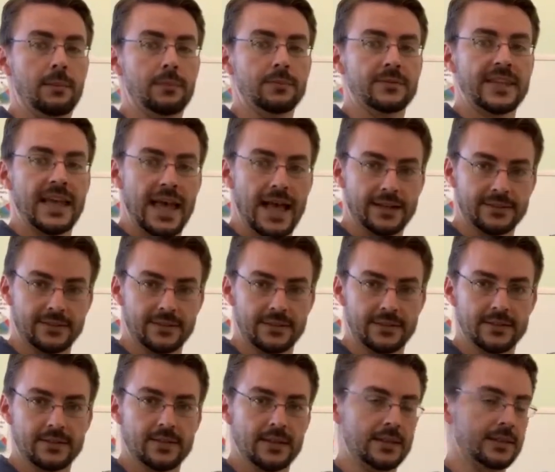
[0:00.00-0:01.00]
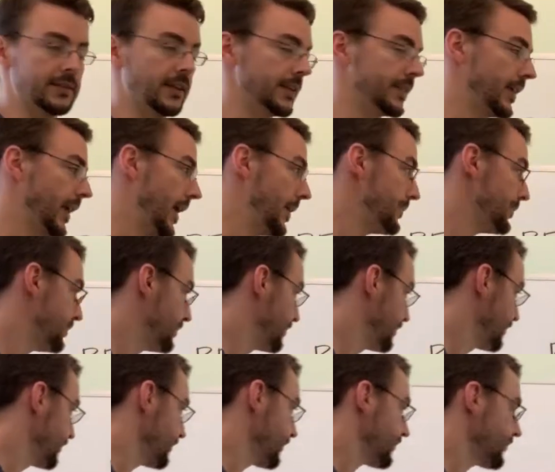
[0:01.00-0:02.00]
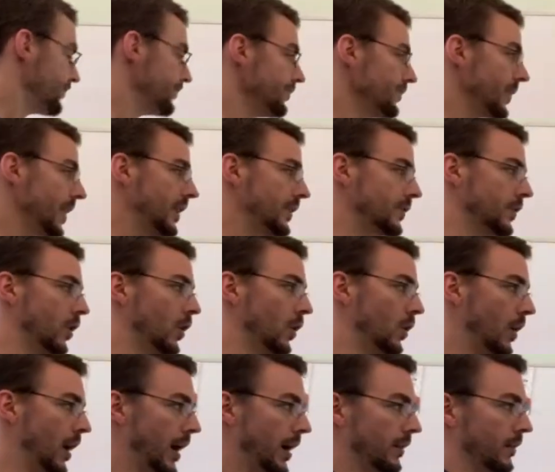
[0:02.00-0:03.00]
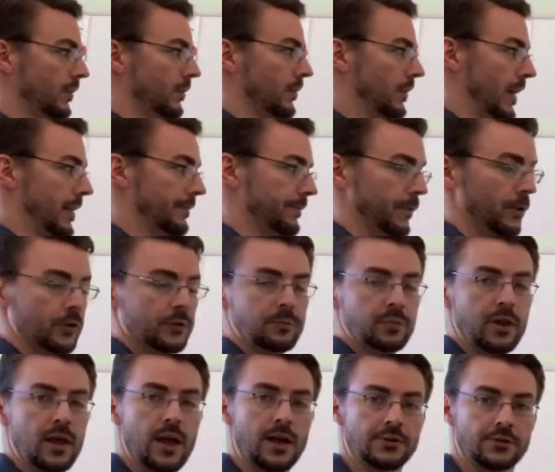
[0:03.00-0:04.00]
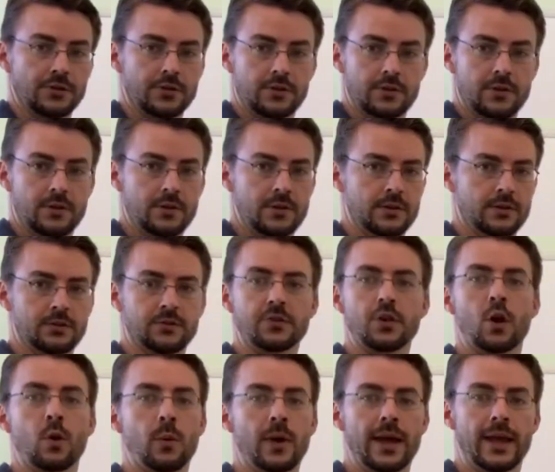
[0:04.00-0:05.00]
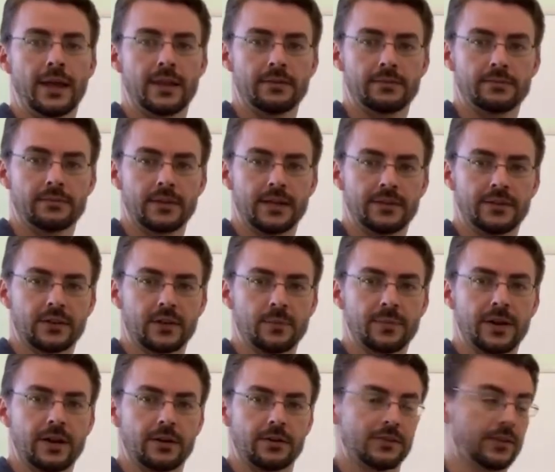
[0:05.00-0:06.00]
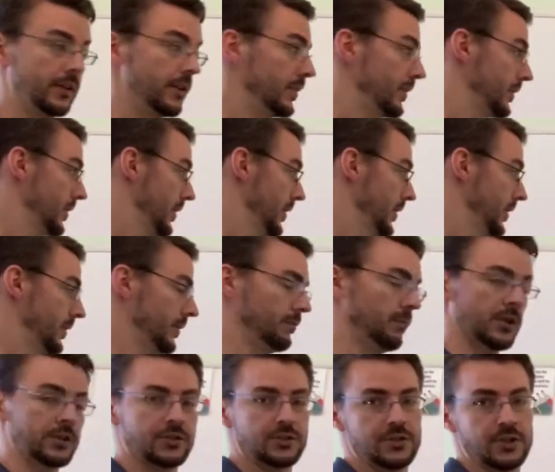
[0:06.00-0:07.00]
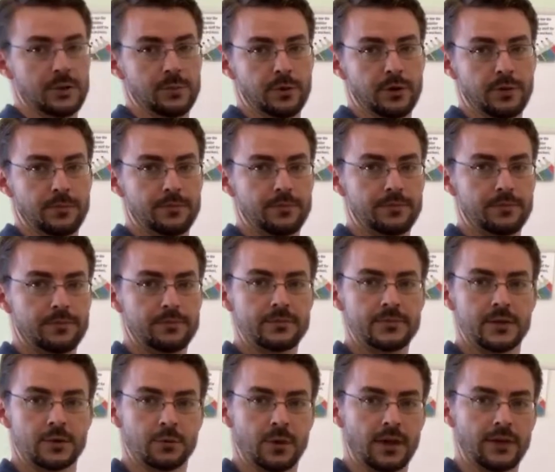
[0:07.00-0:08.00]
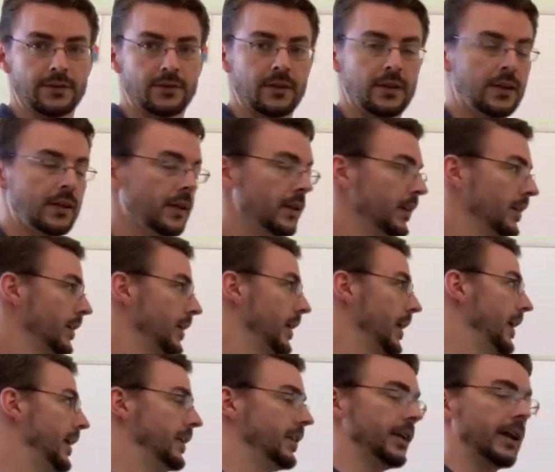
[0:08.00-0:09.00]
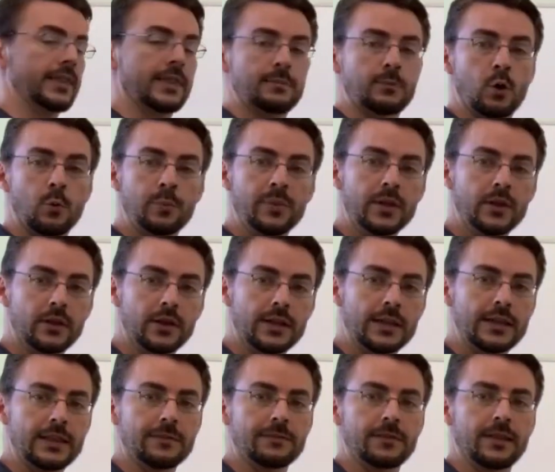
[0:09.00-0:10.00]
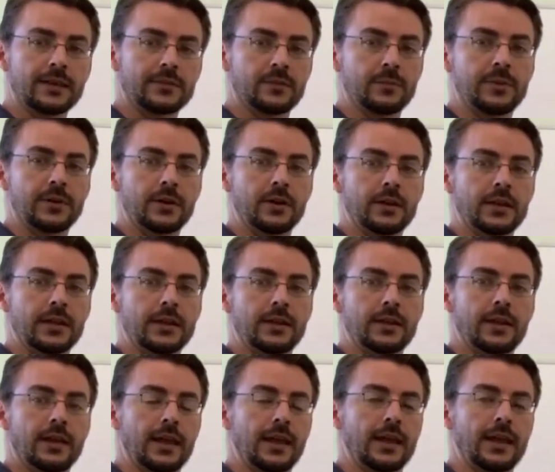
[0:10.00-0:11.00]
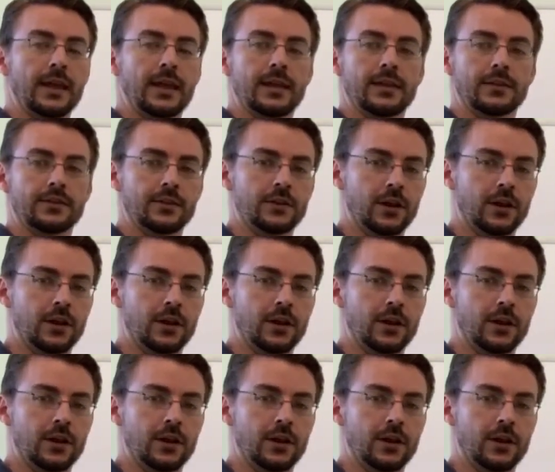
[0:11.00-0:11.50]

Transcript: taxes, things like that. So at first blush, there's no way it's a comparison. Much cheaper to rent. And you got the mobility, the flexibility, and